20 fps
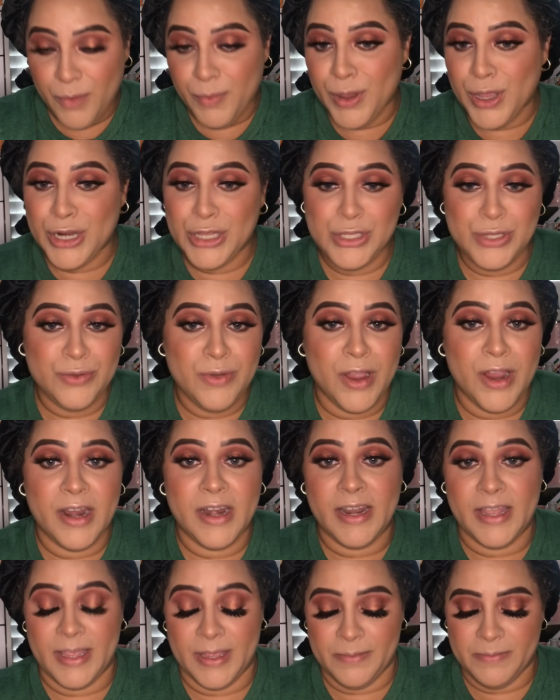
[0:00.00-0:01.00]
we're going to do our
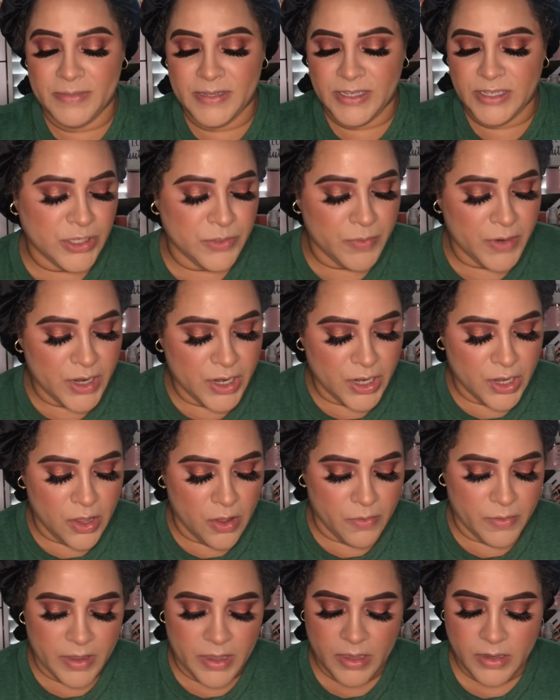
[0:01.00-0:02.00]
lips. We're going to
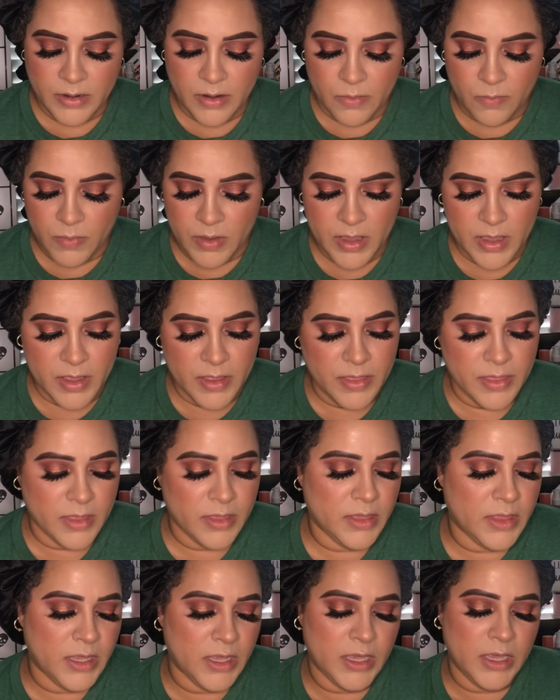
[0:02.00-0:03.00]
go in with
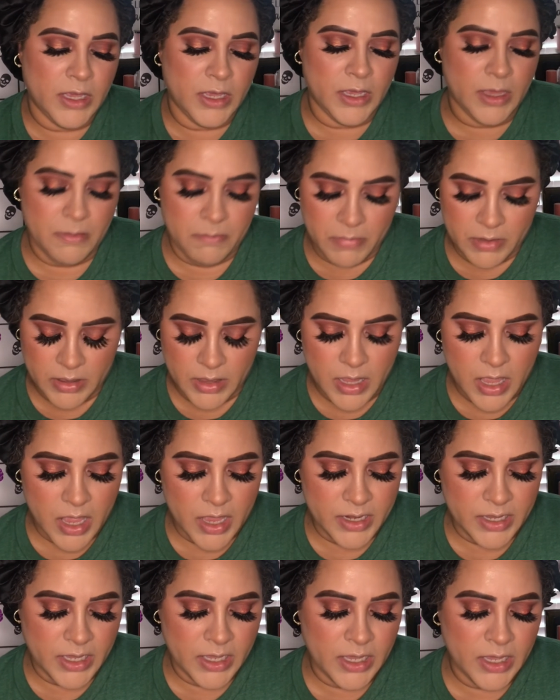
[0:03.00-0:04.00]
the
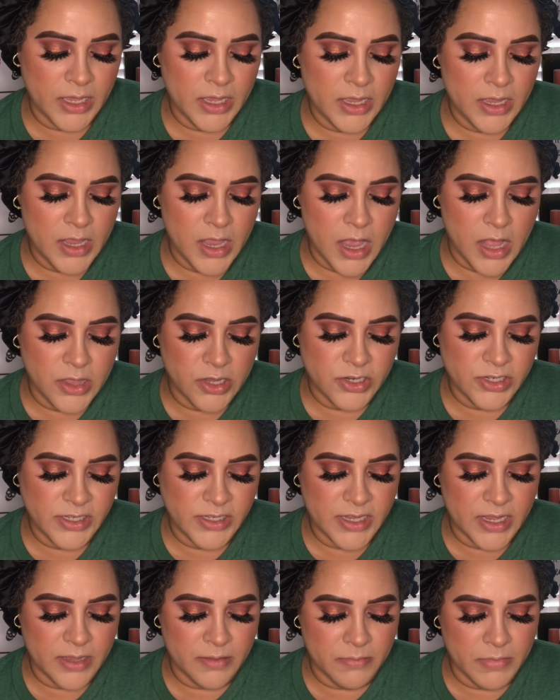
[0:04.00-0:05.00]
Milani Color
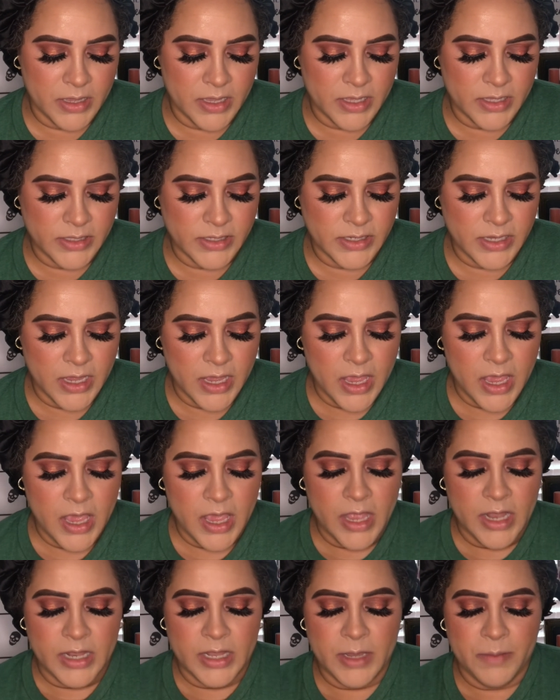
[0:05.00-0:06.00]
Statement
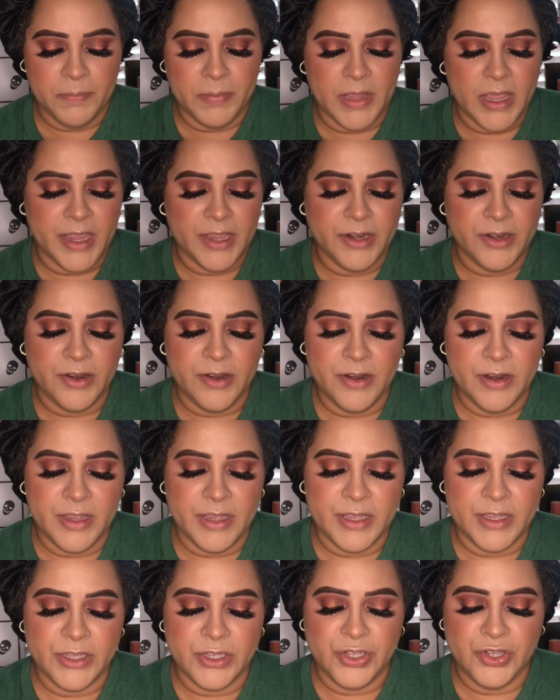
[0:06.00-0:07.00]
Lip Liner
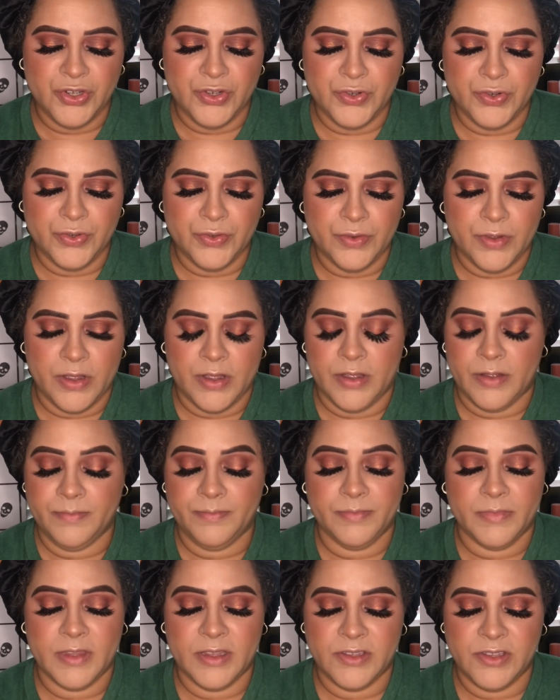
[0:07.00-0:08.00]
in
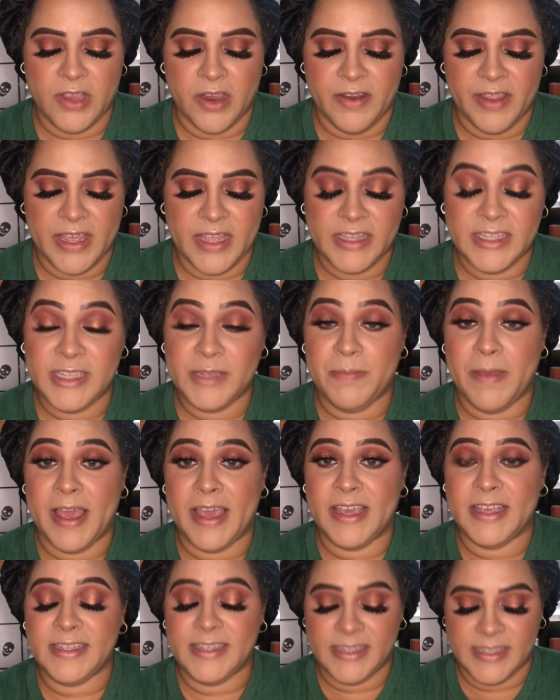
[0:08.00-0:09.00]

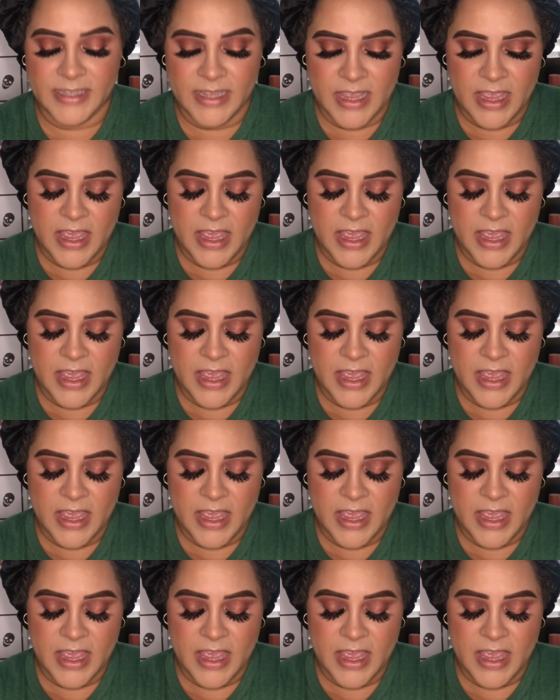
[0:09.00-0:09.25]
Spice.